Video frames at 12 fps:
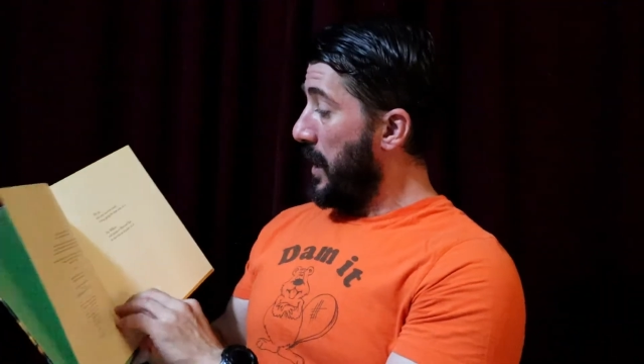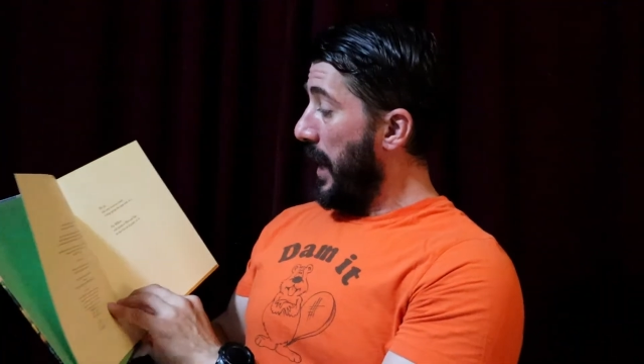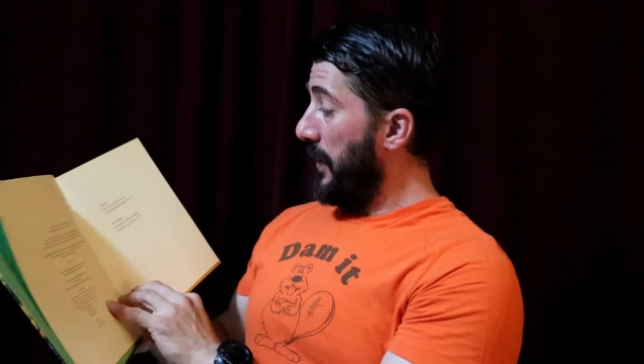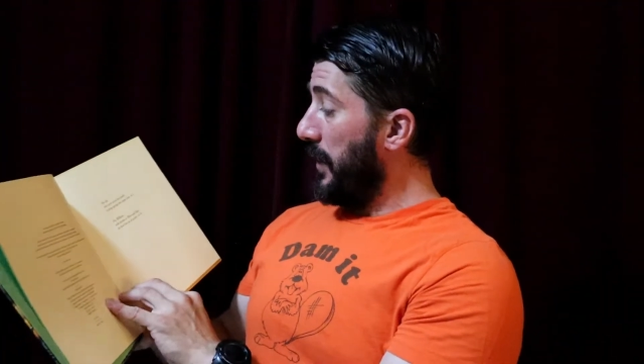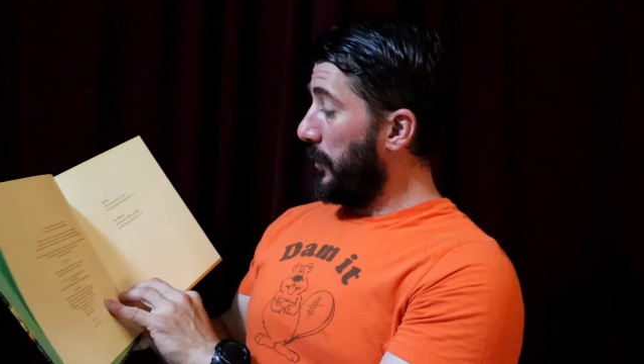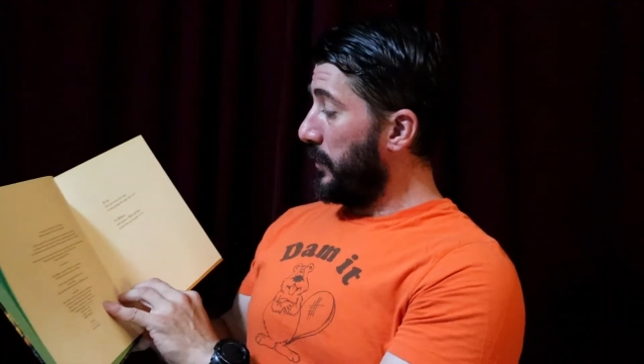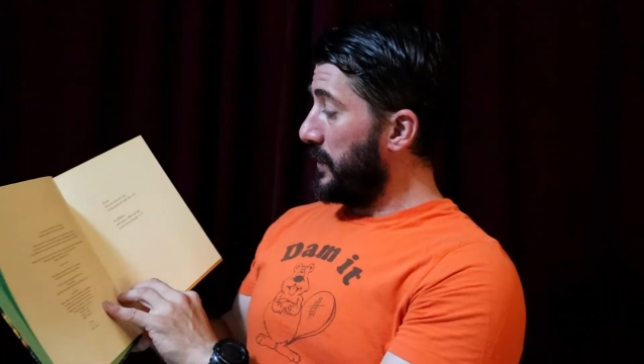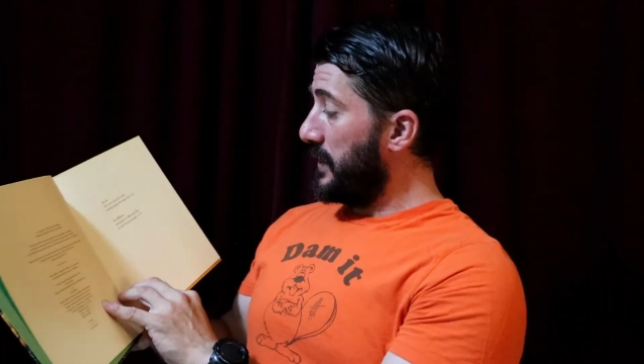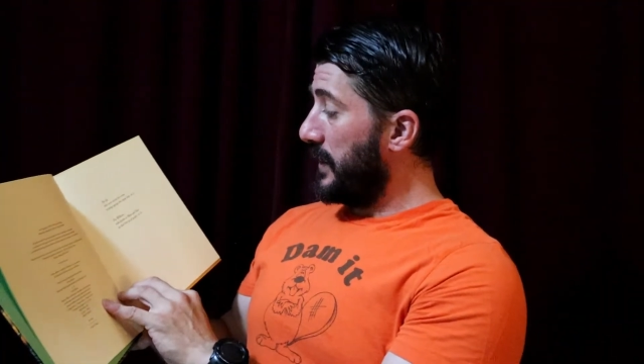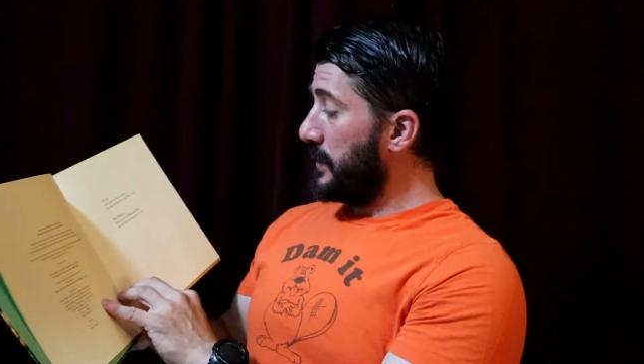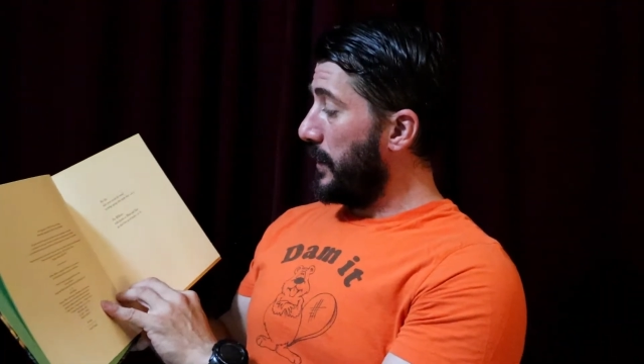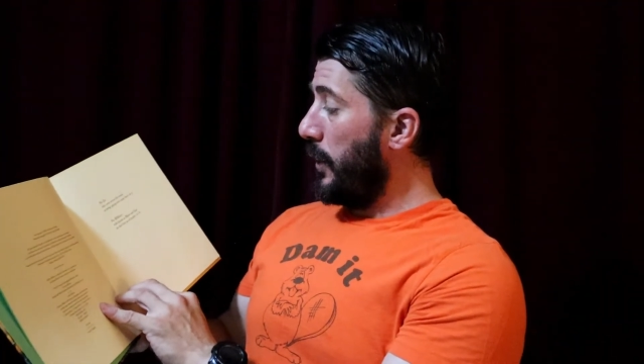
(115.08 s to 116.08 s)
And the other one
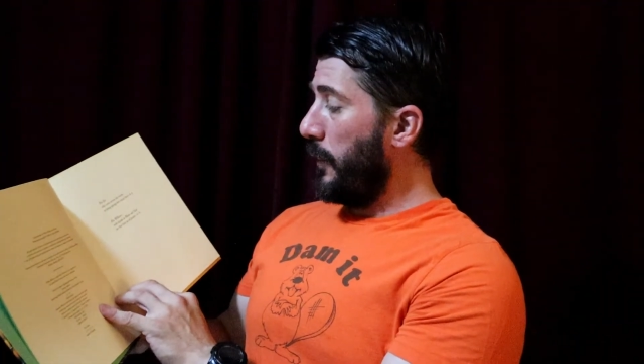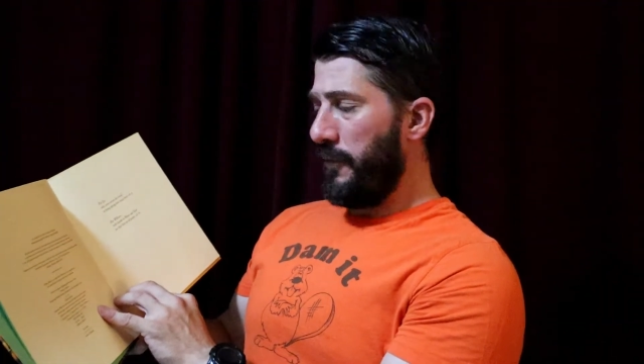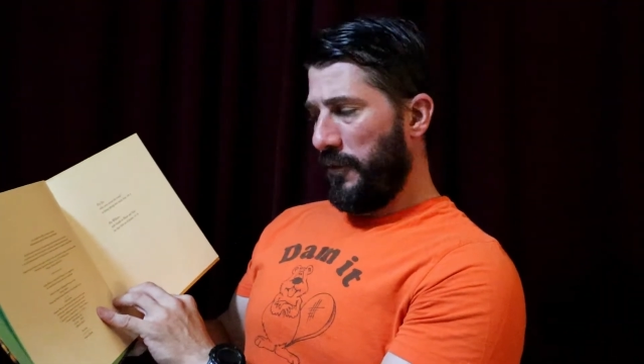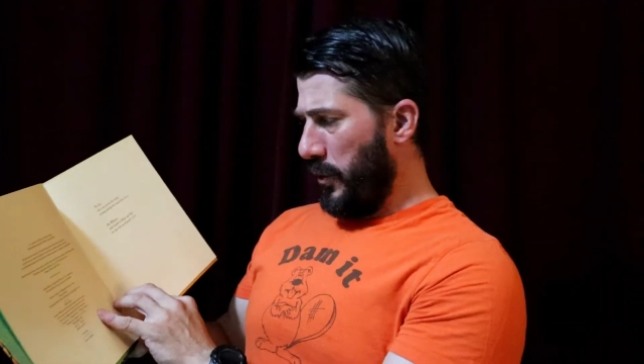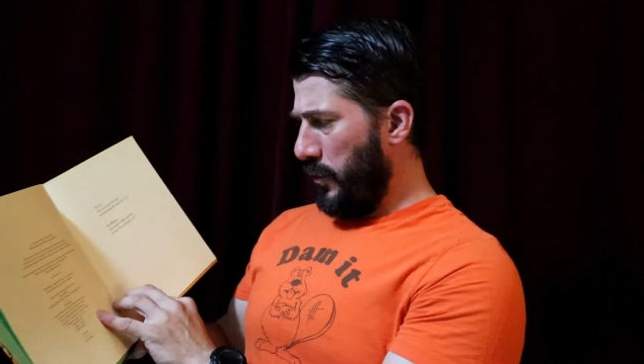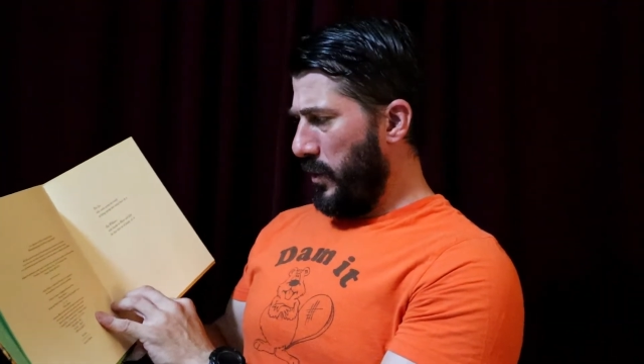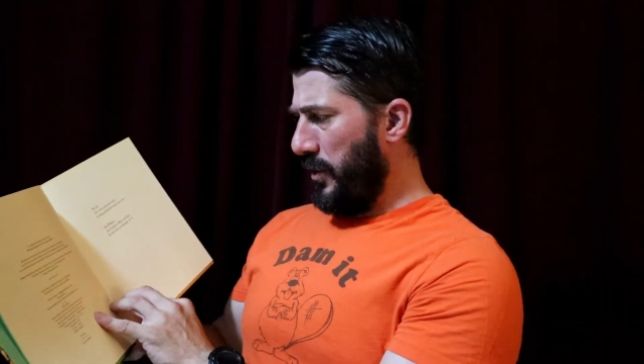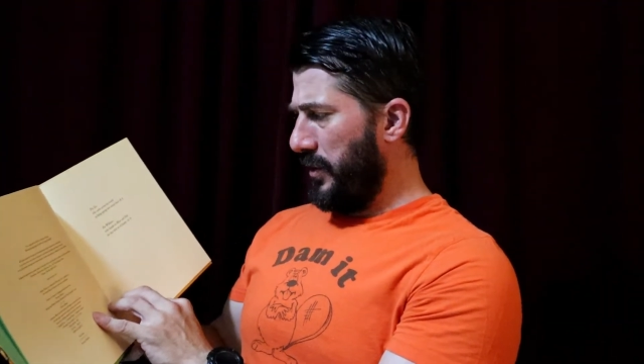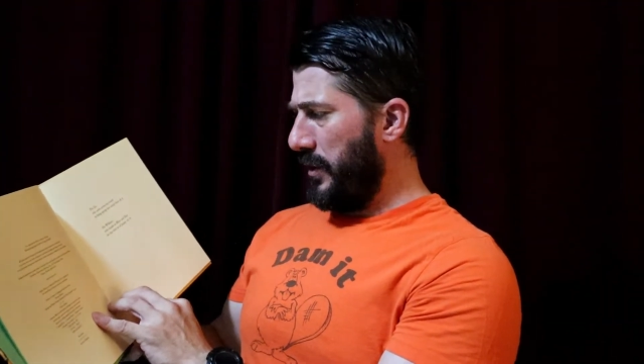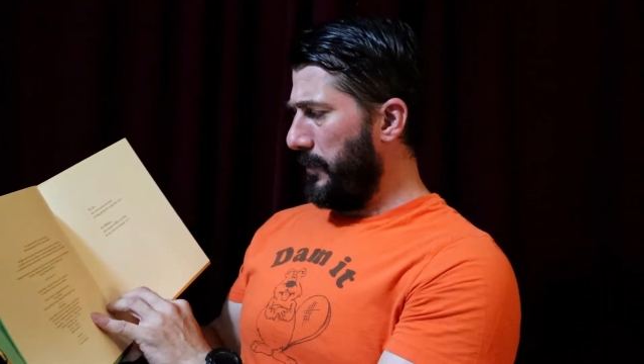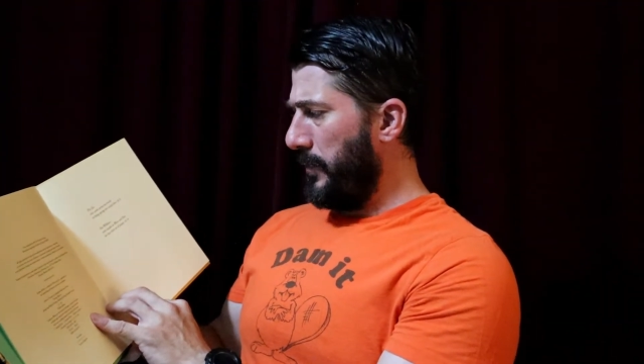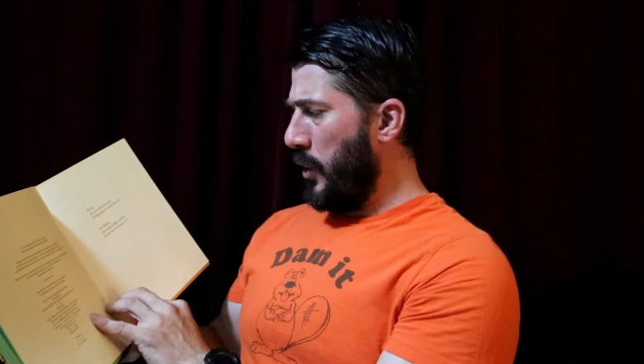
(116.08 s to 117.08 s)
says, "For
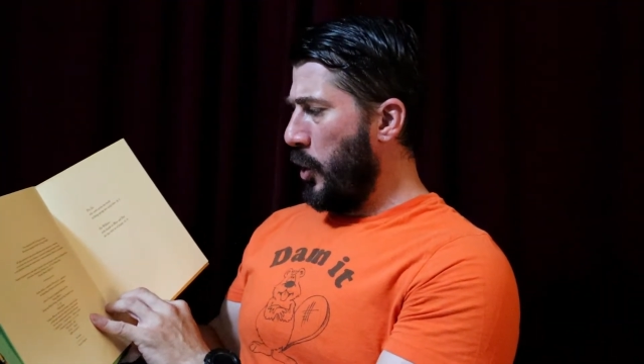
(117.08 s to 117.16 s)
William,